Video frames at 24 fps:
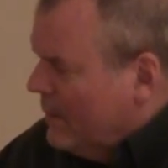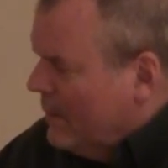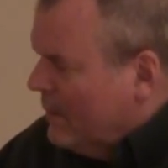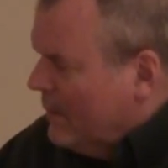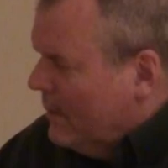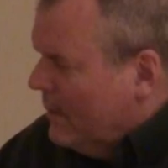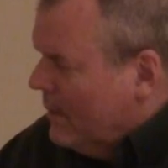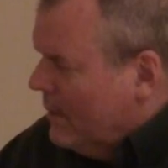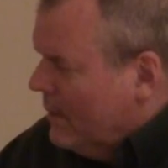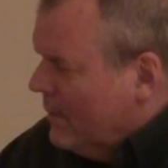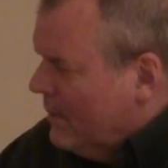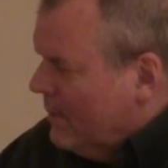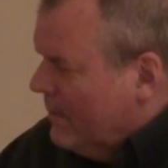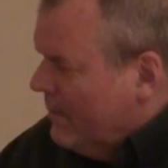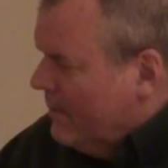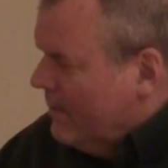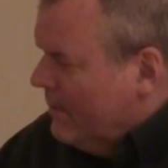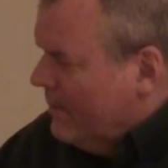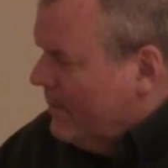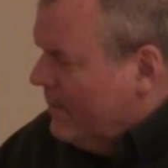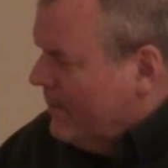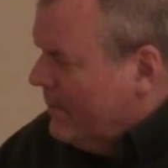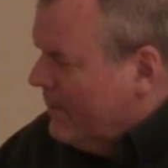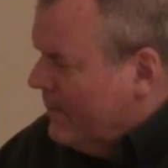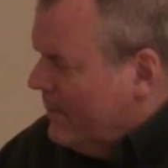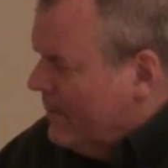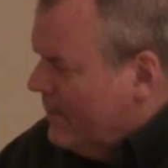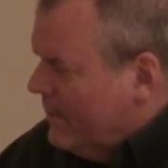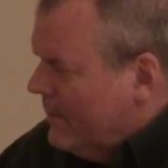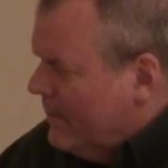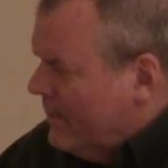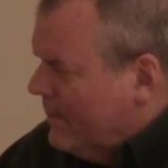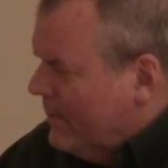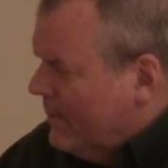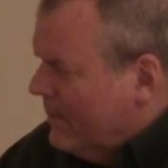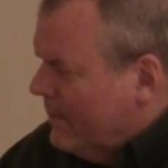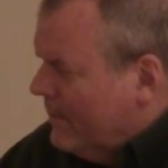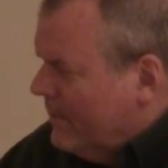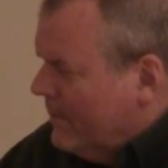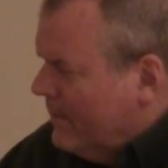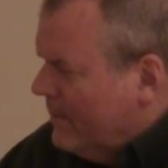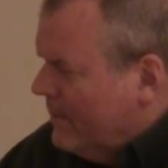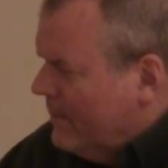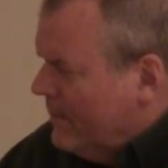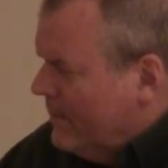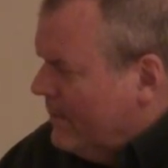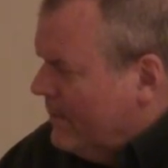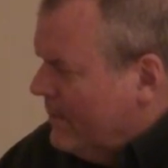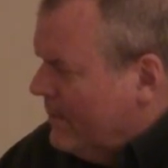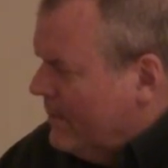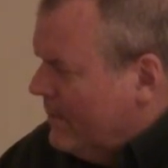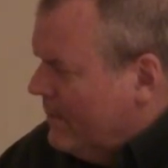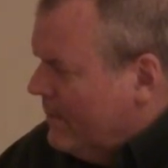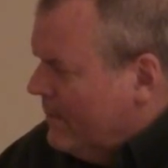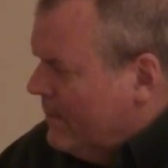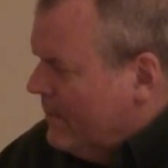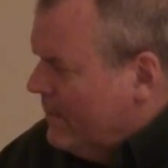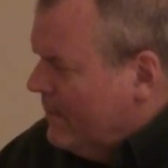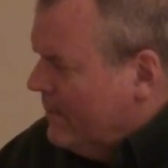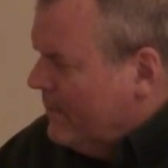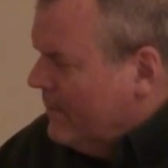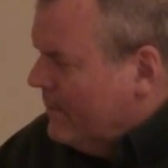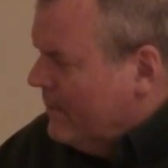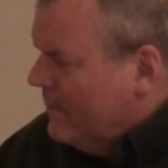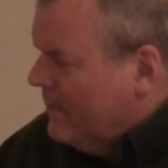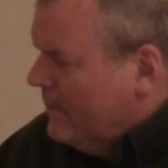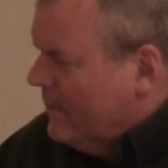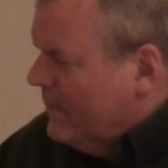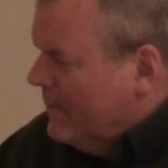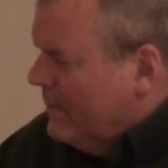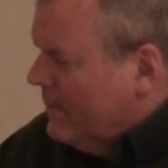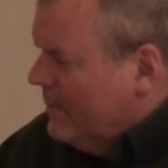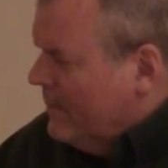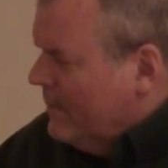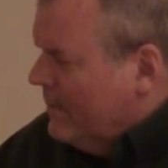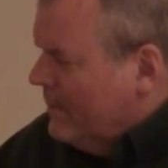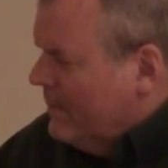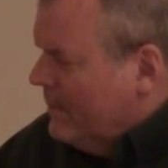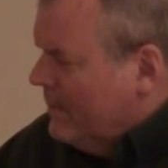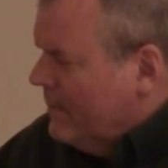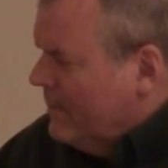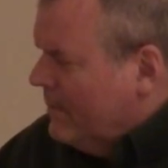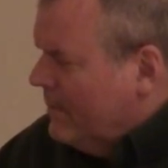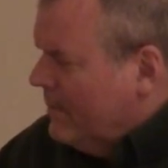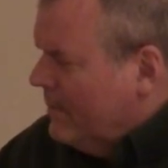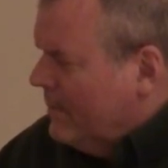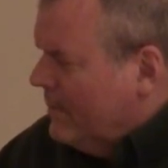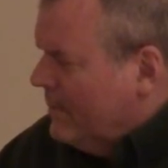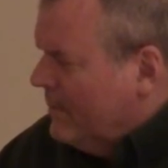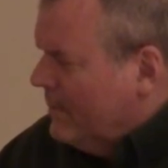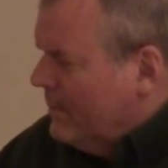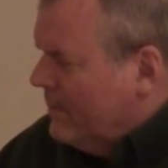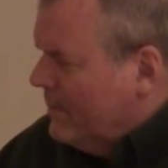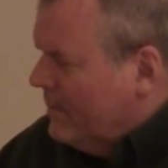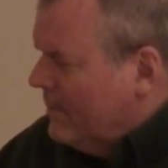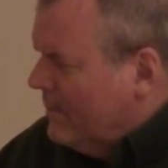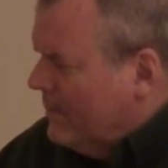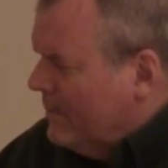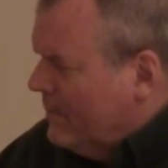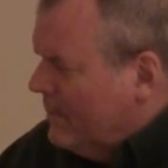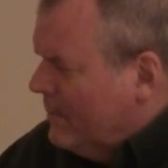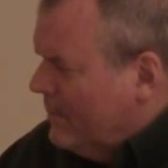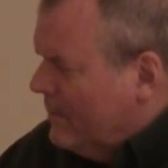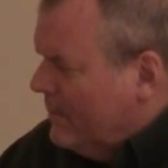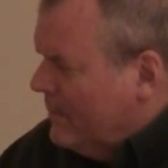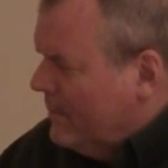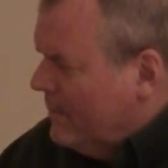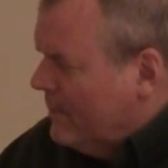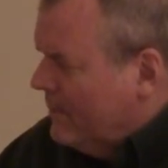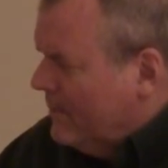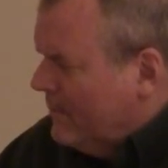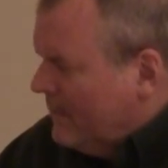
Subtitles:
(silent)